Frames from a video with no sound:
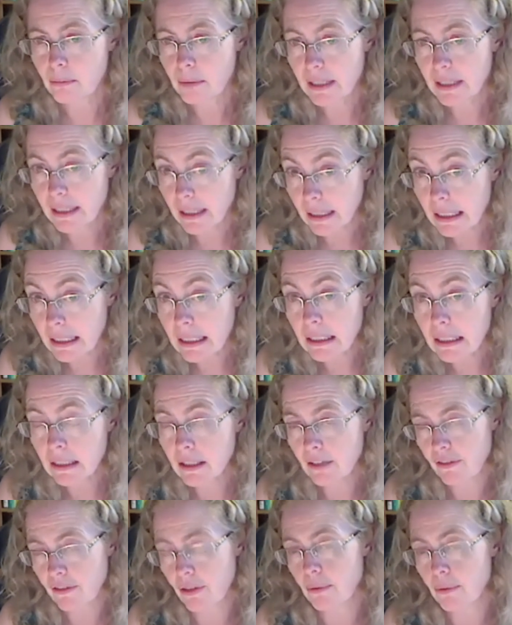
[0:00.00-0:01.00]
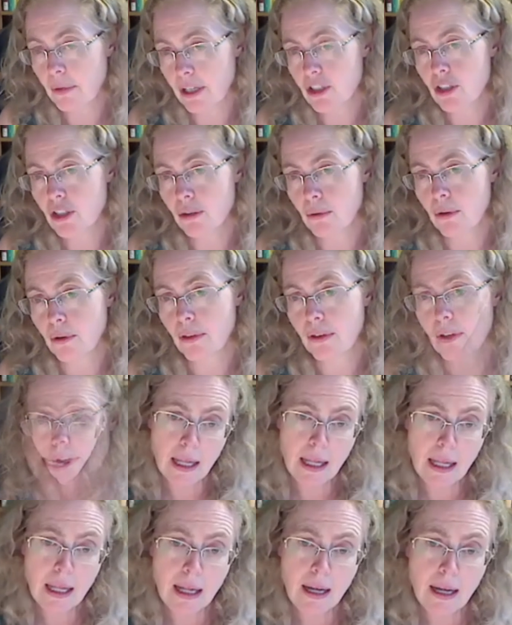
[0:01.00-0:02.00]
Kirill of the Russian
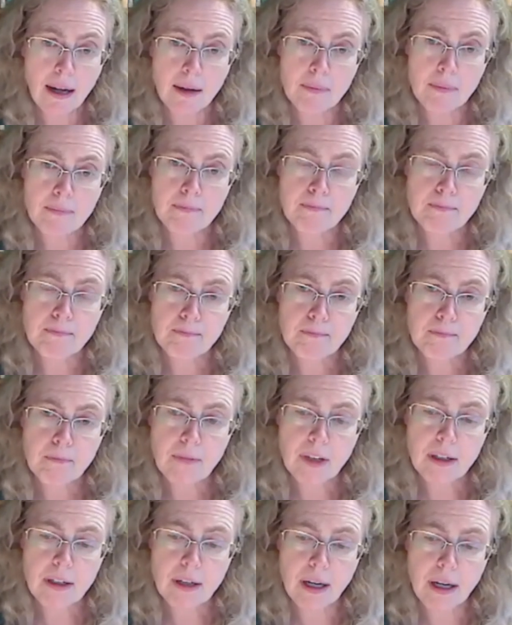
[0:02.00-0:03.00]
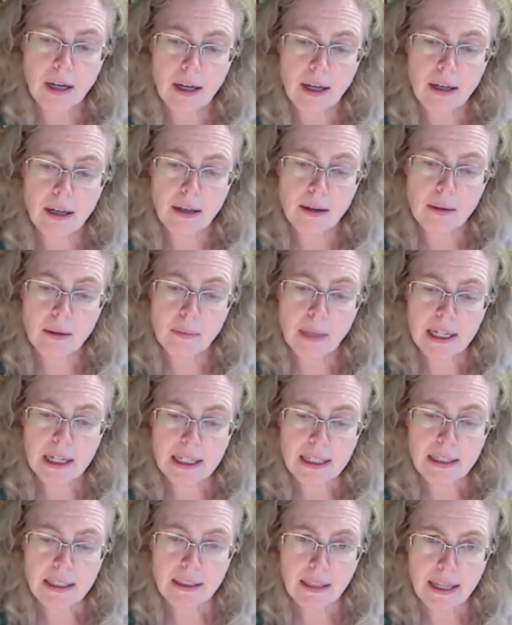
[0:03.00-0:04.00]
Orthodox Church to call for peace,
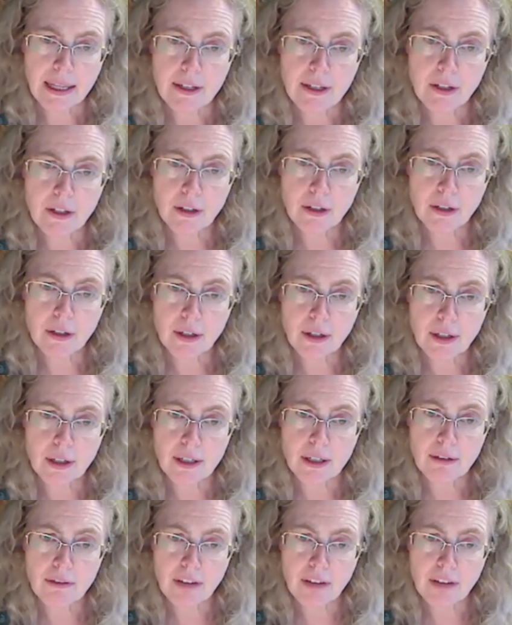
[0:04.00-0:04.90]
to work for peace.